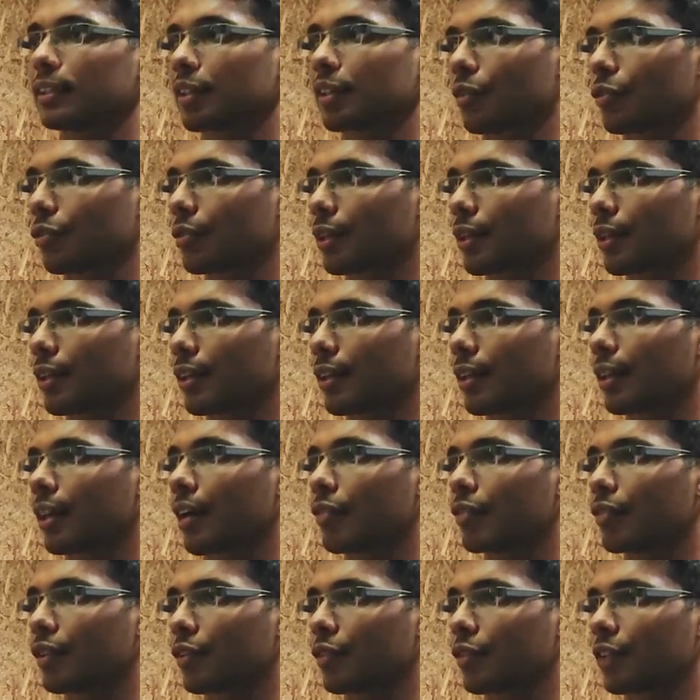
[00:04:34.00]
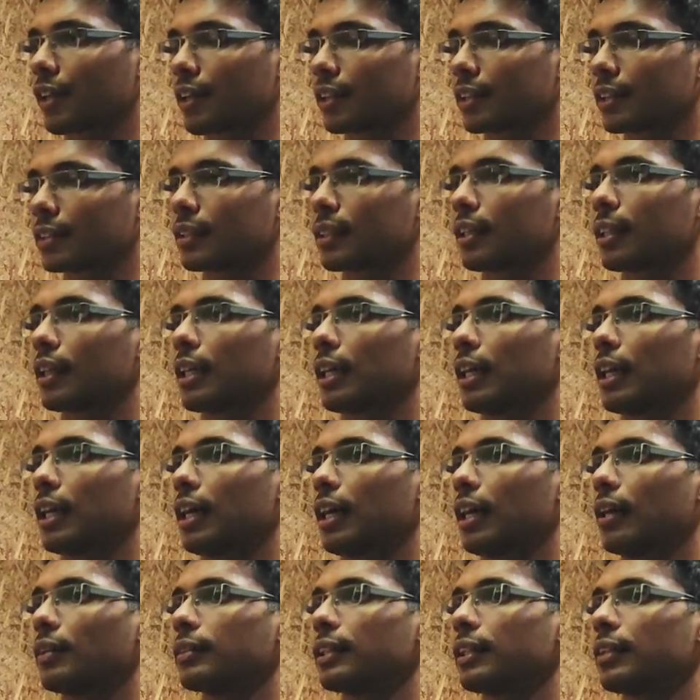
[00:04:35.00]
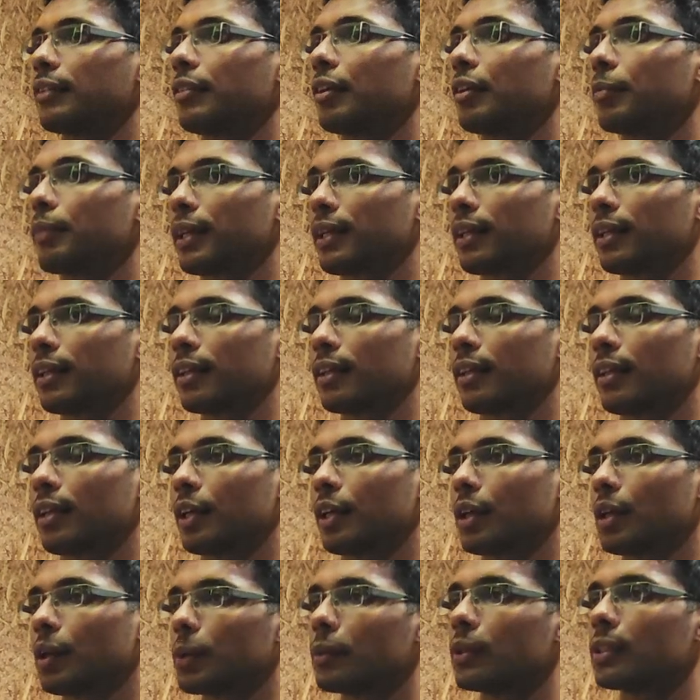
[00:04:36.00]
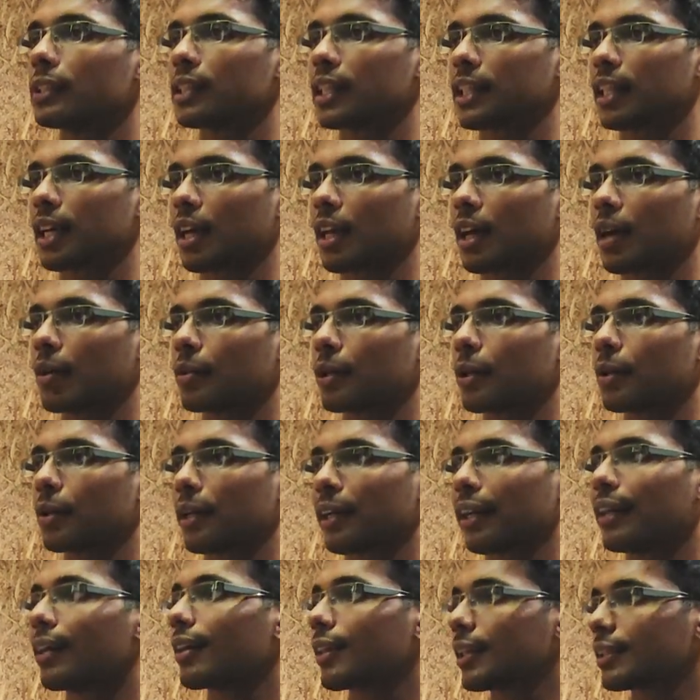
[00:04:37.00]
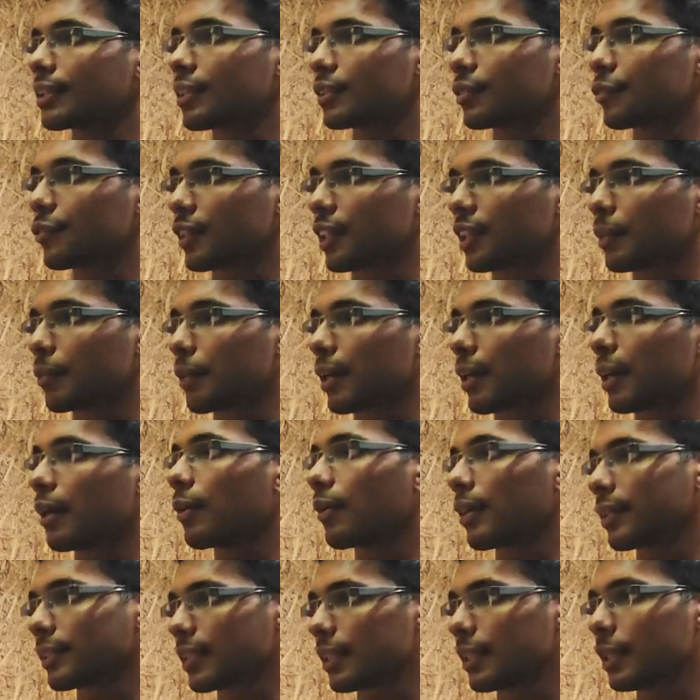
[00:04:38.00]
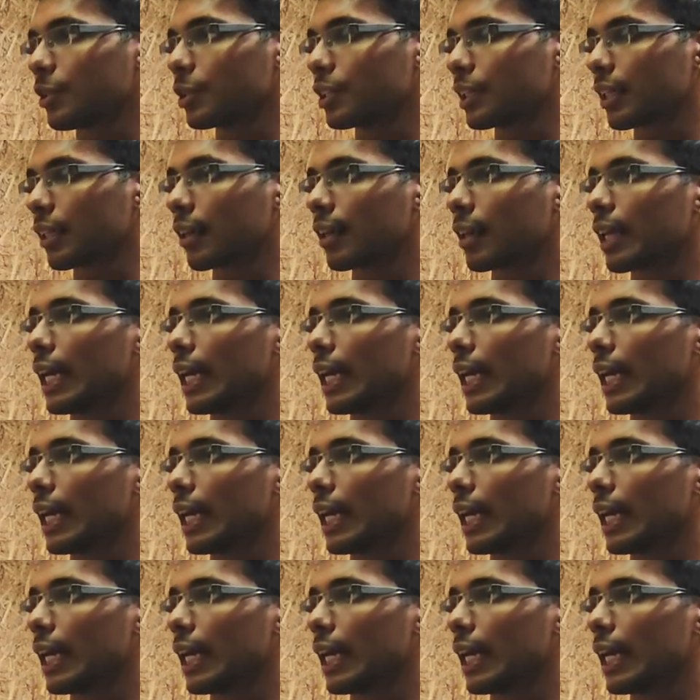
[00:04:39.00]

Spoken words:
software like After Effects, there will be tools that allow you to increase the frame rate or resolution.